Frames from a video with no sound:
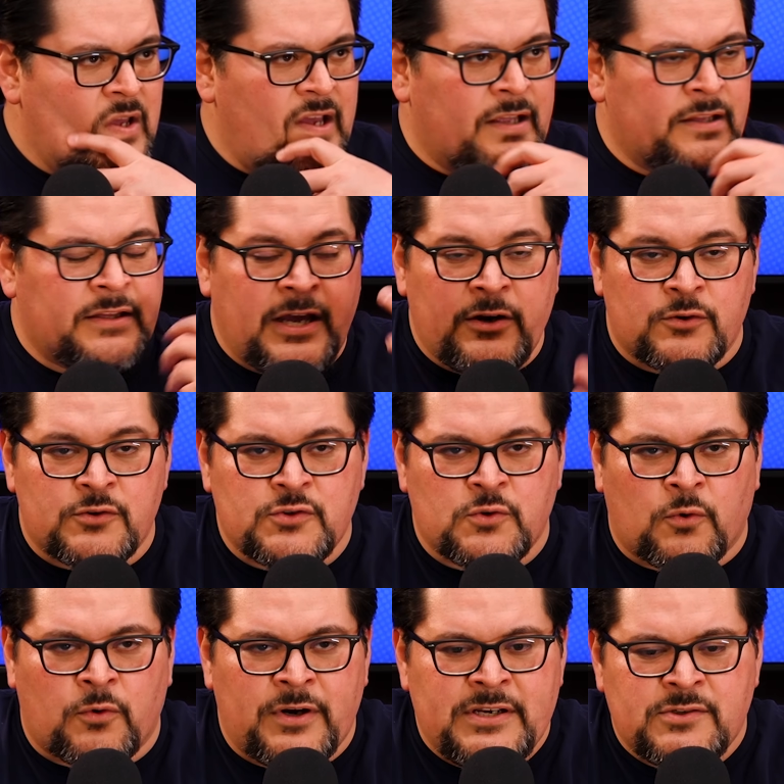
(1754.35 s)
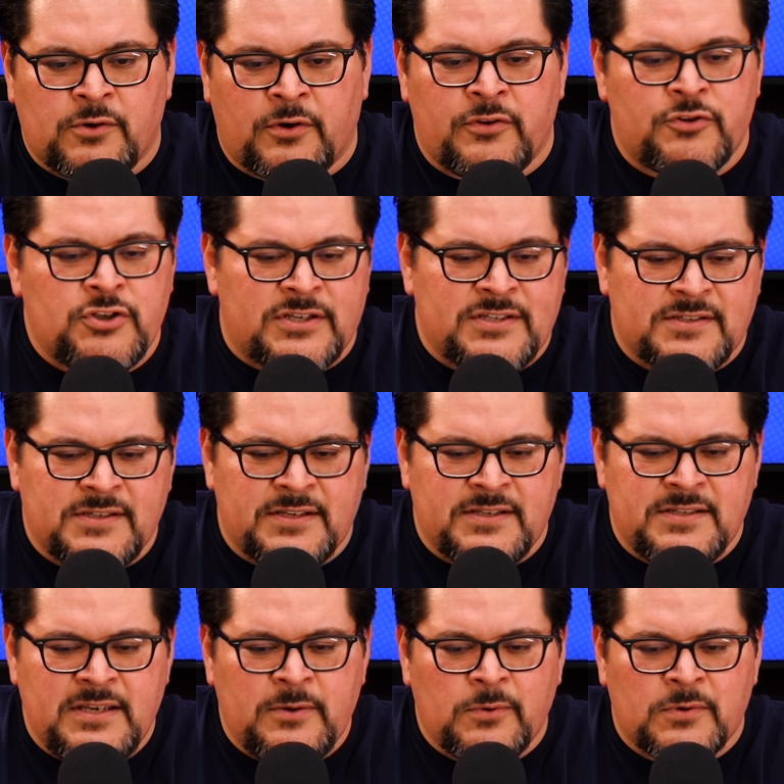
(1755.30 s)
in later stories or in the Justice League
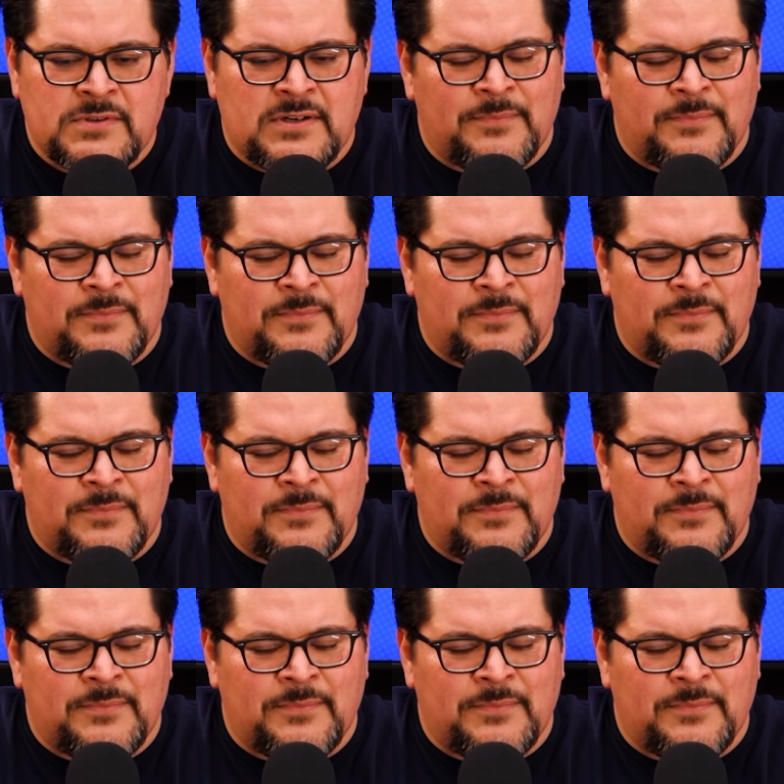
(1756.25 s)
sequels.